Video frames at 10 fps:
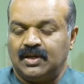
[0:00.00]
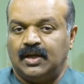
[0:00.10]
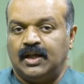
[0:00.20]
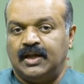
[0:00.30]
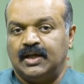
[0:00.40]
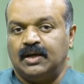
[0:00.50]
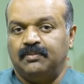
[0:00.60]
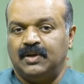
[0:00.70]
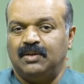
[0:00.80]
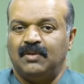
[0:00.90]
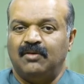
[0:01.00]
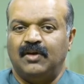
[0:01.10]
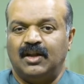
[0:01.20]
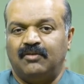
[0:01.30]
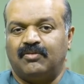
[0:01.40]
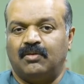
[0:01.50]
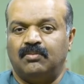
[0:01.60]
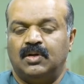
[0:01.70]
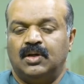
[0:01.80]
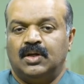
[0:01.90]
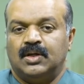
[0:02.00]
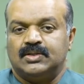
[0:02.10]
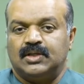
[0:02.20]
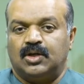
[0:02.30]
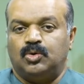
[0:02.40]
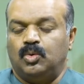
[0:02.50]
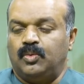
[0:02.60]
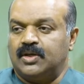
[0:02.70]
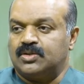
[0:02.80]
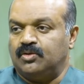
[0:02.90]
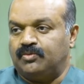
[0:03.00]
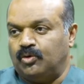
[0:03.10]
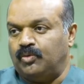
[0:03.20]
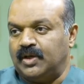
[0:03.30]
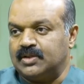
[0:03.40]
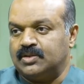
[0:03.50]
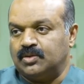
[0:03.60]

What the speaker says: the aligner company may vary from say 2 weeks to 4 weeks.